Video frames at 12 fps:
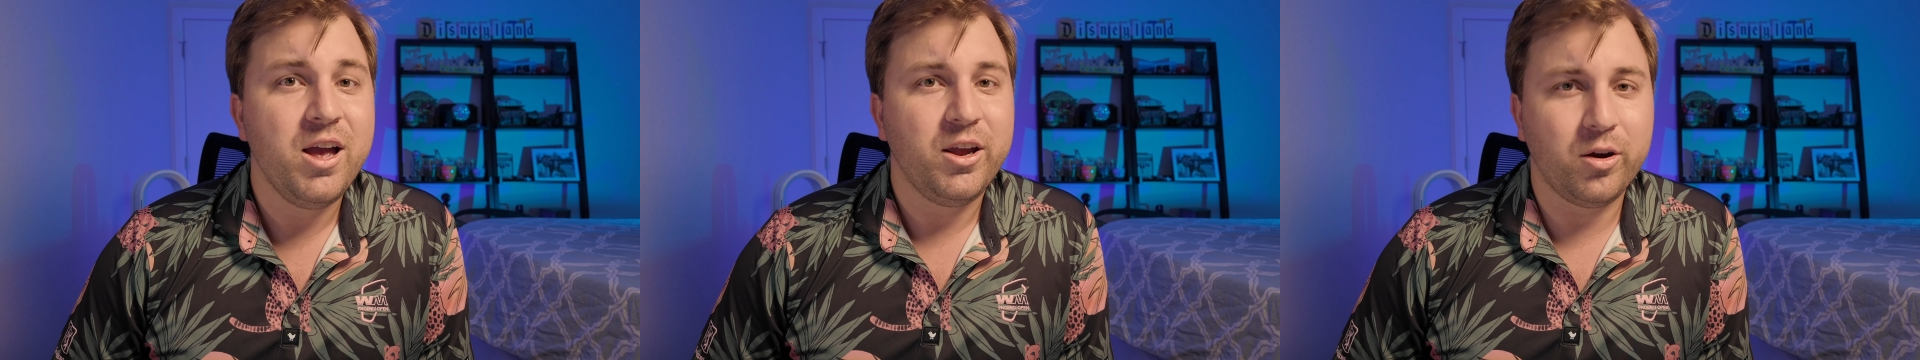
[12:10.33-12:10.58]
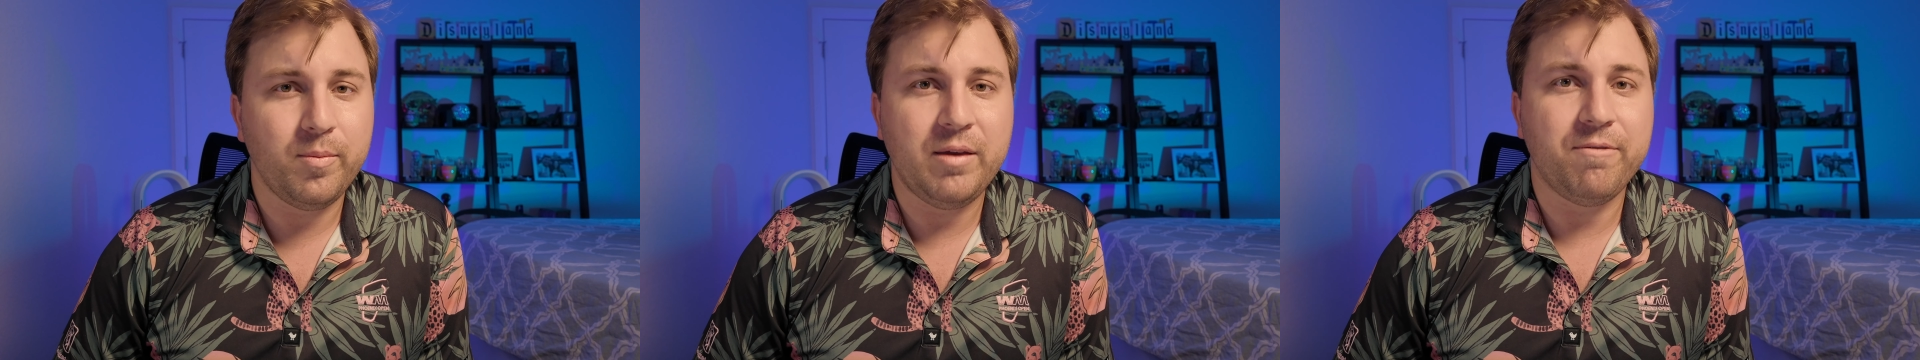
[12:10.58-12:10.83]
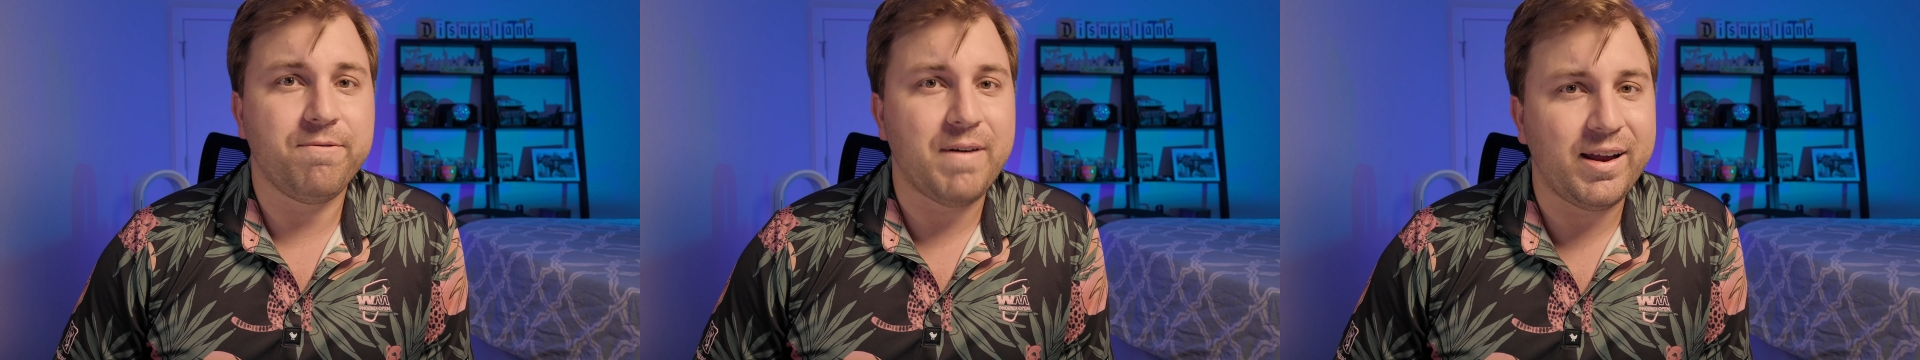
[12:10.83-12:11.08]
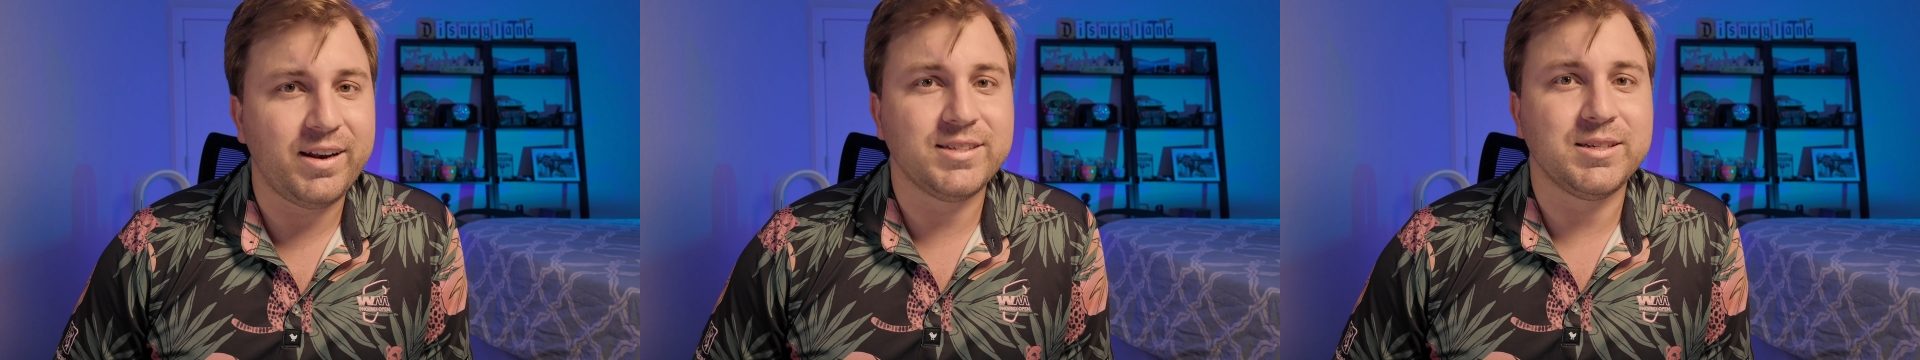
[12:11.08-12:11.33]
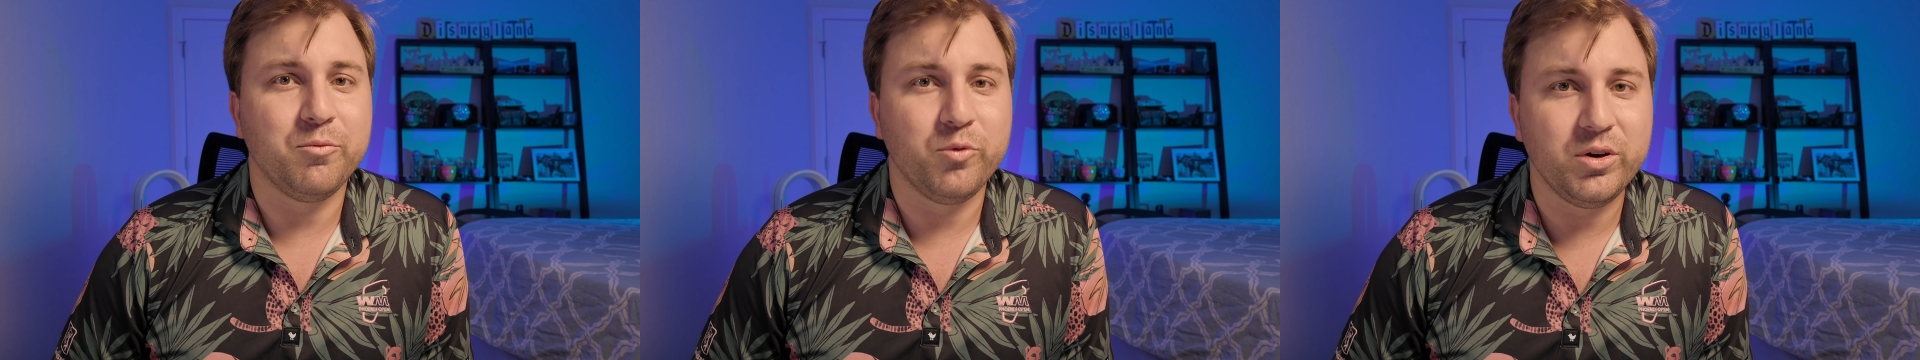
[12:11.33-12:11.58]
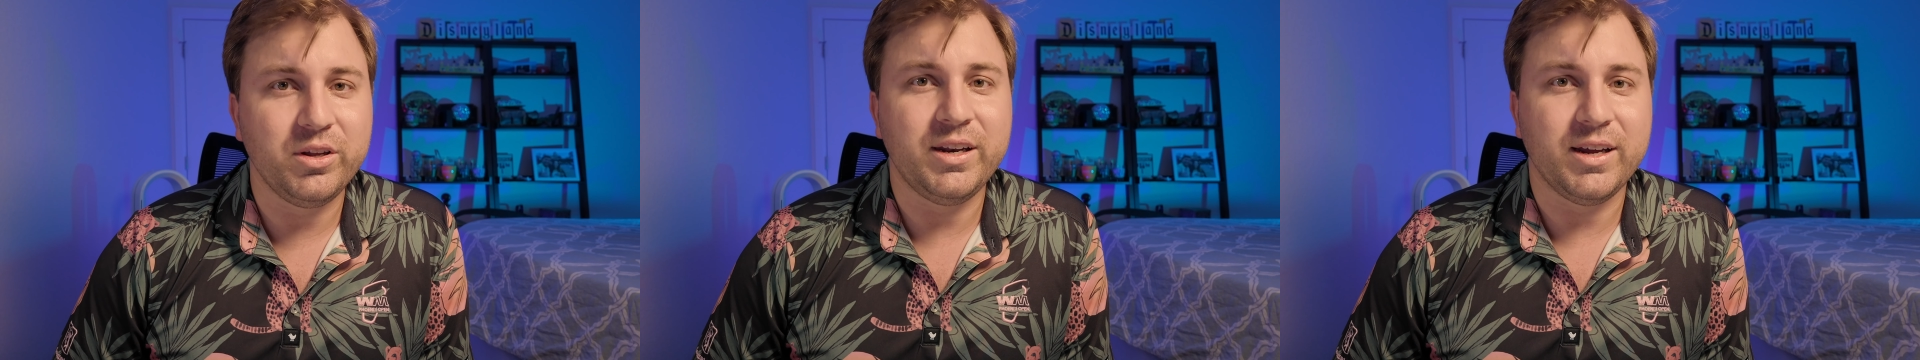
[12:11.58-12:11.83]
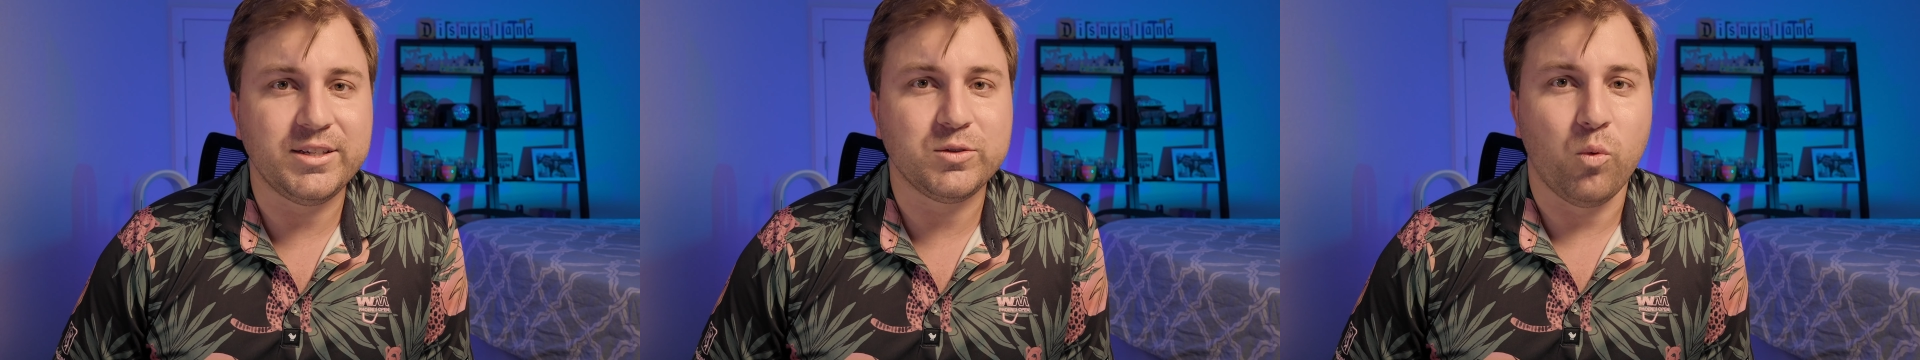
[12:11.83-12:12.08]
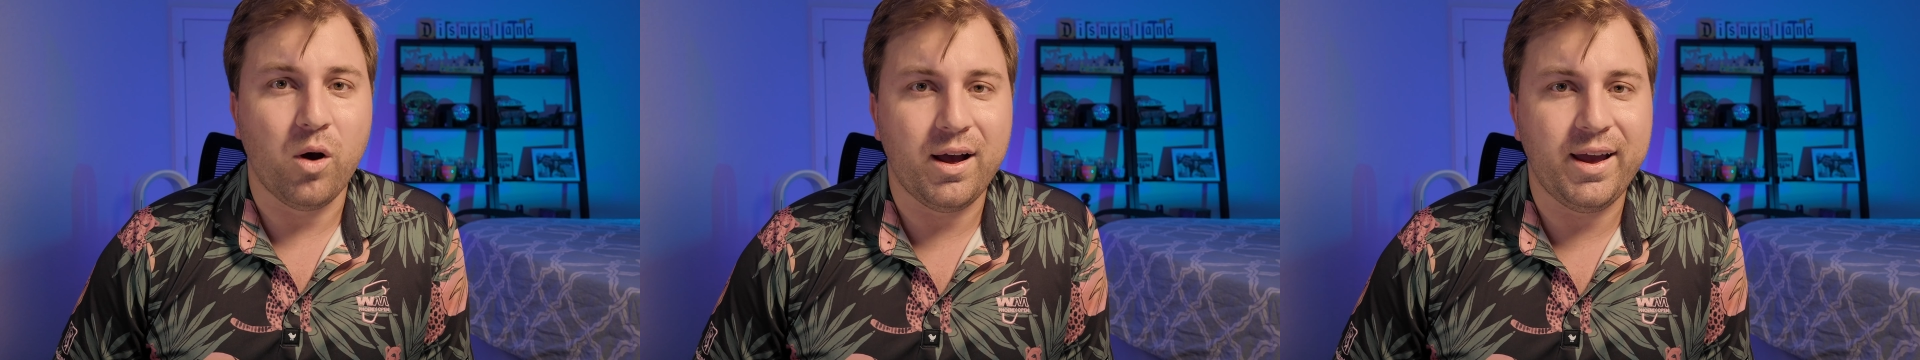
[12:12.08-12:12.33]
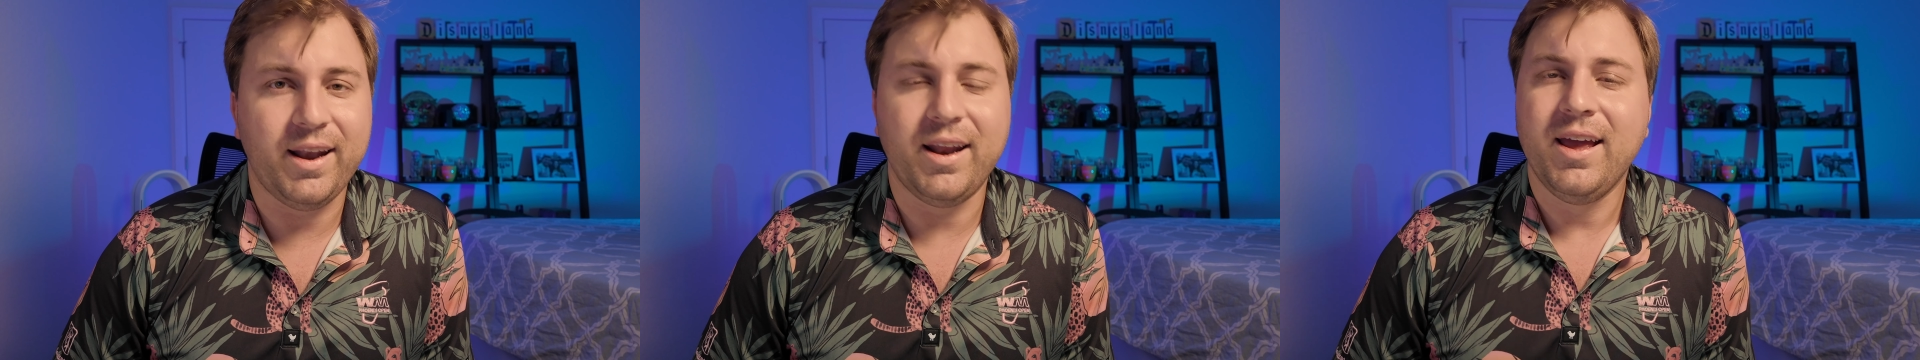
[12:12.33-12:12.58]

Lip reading: you're gonna be finding some really nice wine.